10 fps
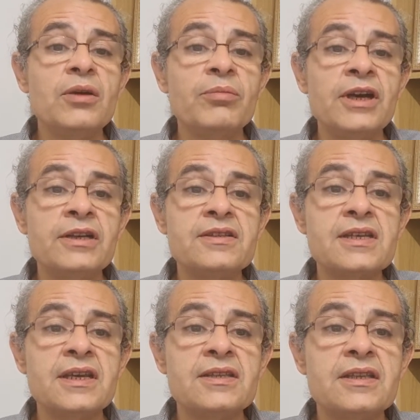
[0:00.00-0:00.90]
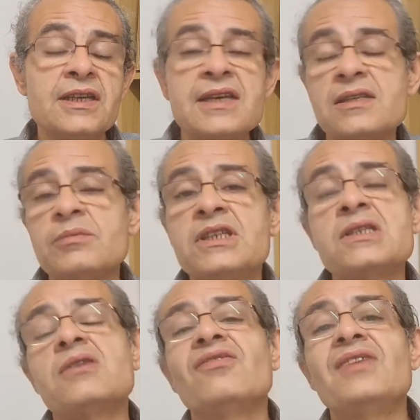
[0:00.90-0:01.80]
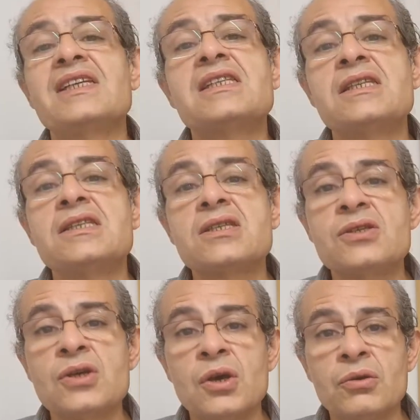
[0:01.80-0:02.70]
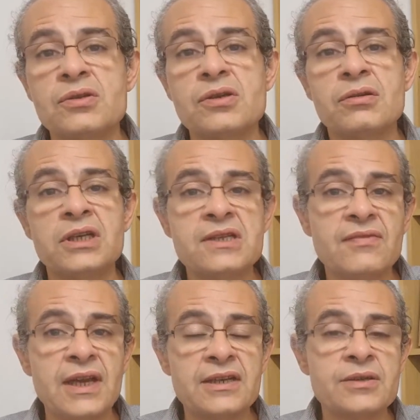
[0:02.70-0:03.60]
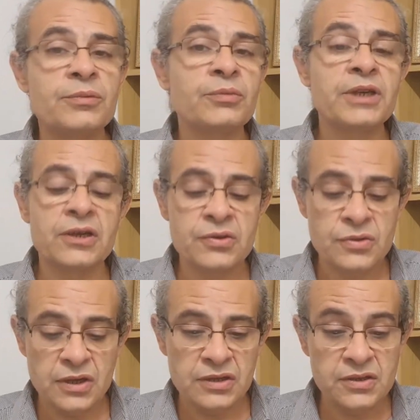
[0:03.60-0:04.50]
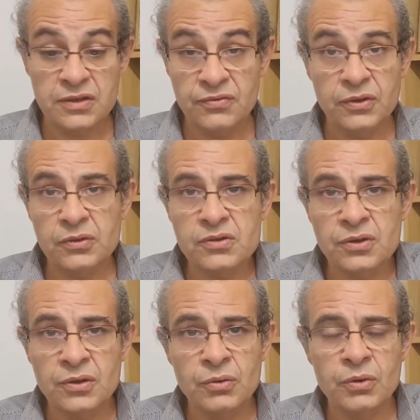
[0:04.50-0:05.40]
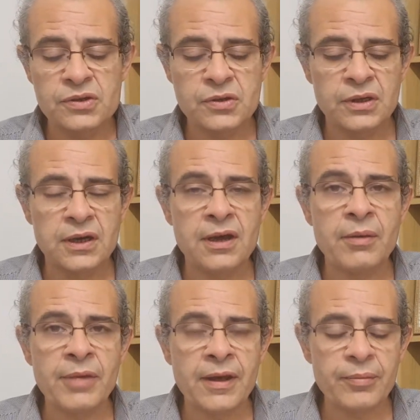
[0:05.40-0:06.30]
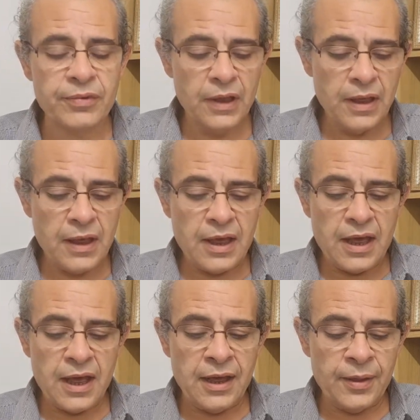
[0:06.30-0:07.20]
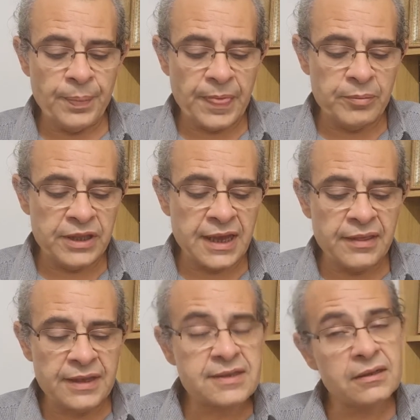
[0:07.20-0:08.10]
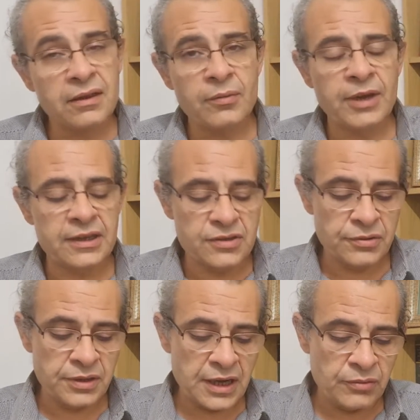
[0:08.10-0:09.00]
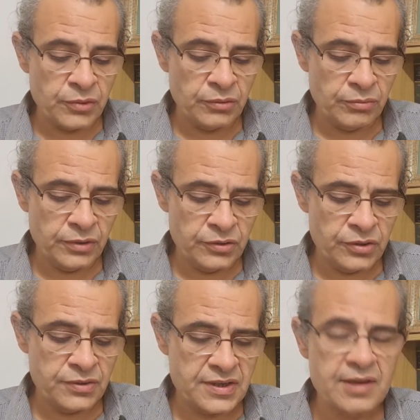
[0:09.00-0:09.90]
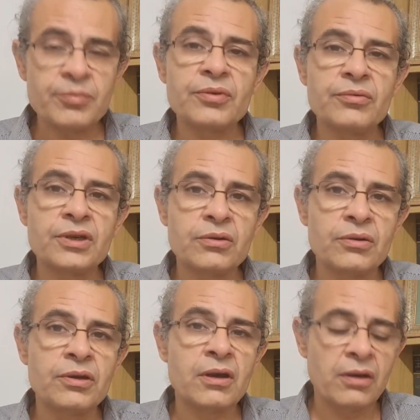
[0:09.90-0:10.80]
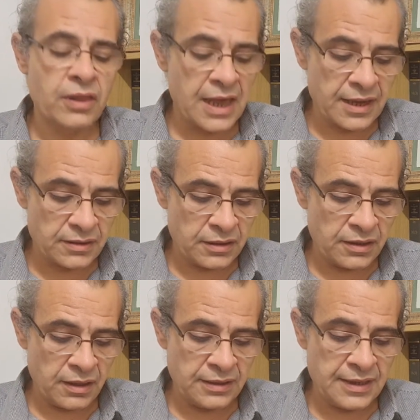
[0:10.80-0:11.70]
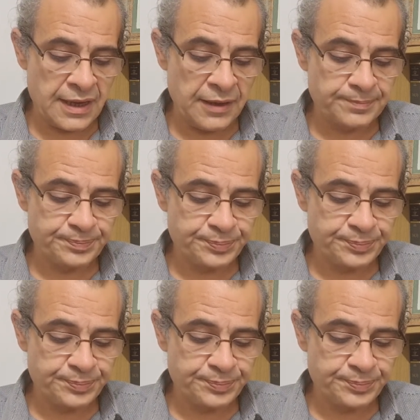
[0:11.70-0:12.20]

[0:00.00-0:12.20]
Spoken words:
but the estimate is not fixed in stone, so it is flexible because it's difficult to know what's going to come up. But that's another matter, and we'll do a separate recording on that another day.